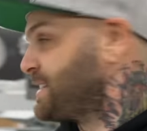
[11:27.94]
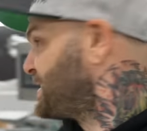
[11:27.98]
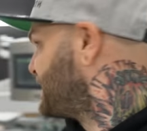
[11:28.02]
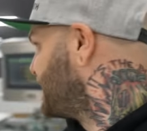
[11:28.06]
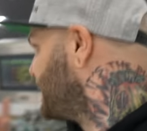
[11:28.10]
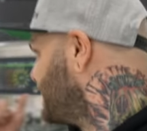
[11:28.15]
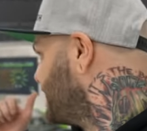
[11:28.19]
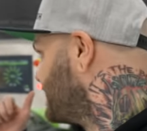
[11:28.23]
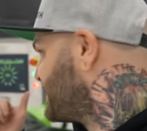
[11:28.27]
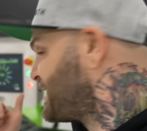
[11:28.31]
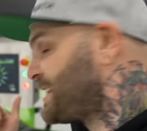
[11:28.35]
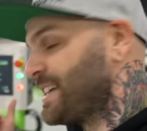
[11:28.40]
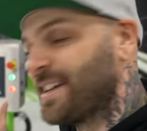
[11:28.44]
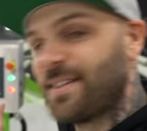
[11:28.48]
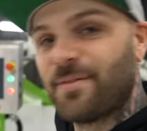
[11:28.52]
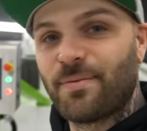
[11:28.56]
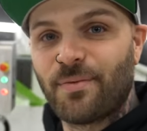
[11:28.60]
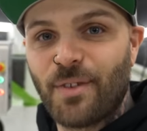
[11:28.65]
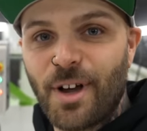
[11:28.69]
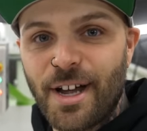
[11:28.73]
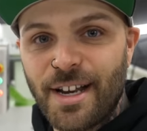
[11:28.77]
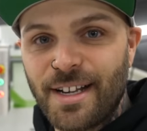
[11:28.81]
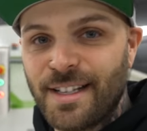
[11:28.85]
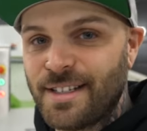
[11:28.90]
Seeing this thing
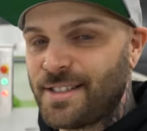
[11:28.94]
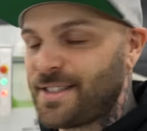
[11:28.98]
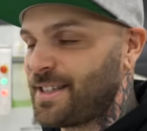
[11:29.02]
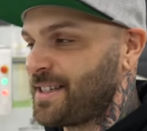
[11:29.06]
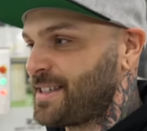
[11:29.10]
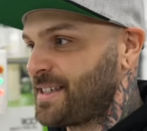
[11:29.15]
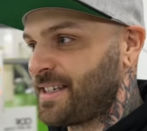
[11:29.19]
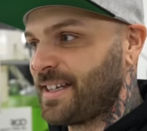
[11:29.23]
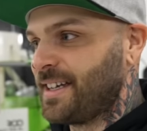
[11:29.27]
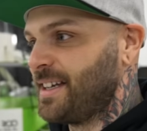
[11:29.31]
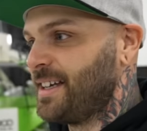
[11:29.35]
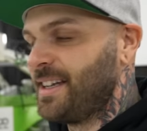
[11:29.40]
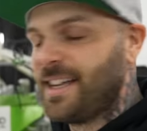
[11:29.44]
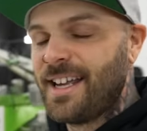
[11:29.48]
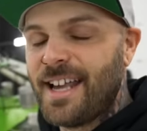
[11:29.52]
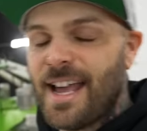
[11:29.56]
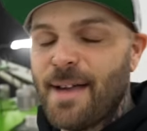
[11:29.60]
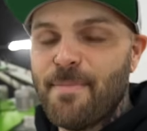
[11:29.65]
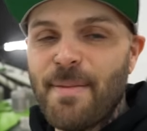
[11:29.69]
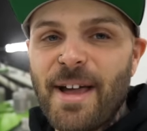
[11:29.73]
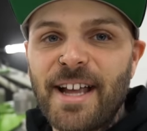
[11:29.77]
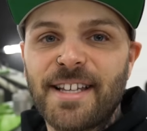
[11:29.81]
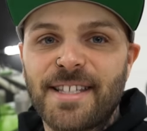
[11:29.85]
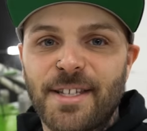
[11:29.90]
run, it's just,
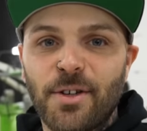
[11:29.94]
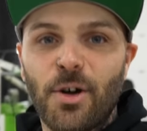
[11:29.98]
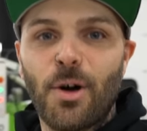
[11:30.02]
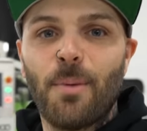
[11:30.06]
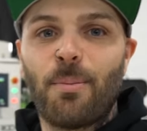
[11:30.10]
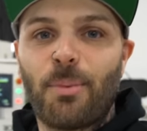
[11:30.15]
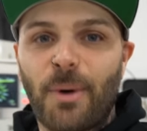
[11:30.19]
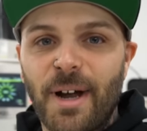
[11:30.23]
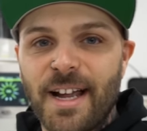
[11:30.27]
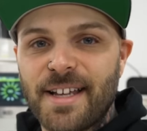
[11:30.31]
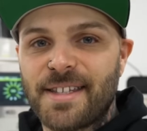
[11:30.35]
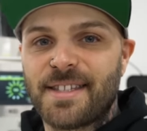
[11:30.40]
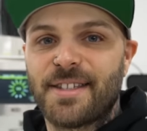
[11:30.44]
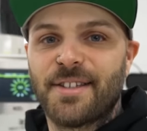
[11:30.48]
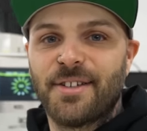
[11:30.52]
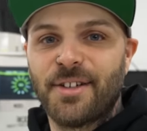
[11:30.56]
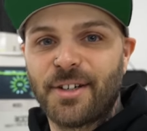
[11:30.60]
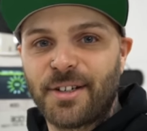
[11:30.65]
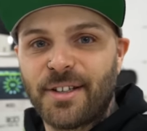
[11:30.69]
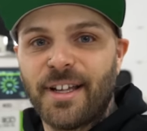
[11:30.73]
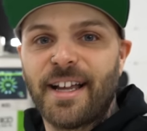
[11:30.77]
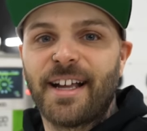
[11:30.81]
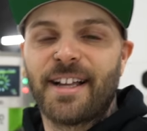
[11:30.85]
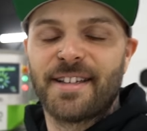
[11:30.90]
it makes the old press
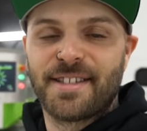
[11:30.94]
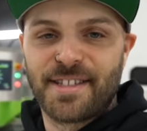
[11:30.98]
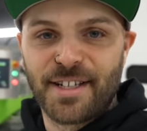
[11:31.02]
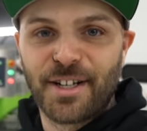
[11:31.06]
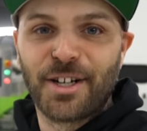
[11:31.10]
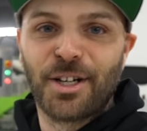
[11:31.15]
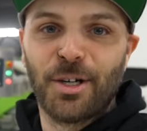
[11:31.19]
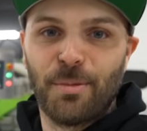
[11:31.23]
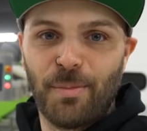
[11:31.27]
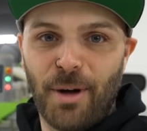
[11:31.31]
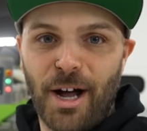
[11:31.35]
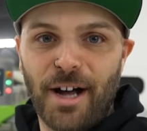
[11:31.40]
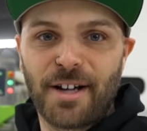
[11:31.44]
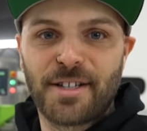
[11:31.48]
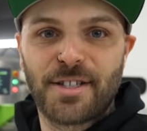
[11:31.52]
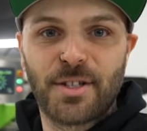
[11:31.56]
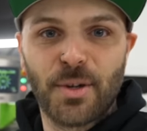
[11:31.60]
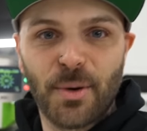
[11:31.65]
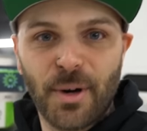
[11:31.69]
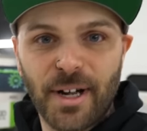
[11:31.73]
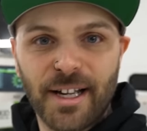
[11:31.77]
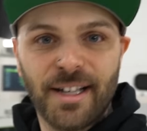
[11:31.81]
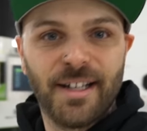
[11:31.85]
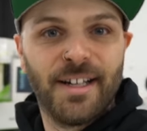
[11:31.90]
look like a cereal box
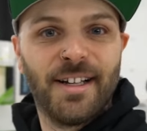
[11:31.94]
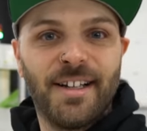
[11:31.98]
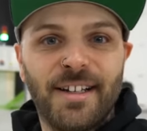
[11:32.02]
toy.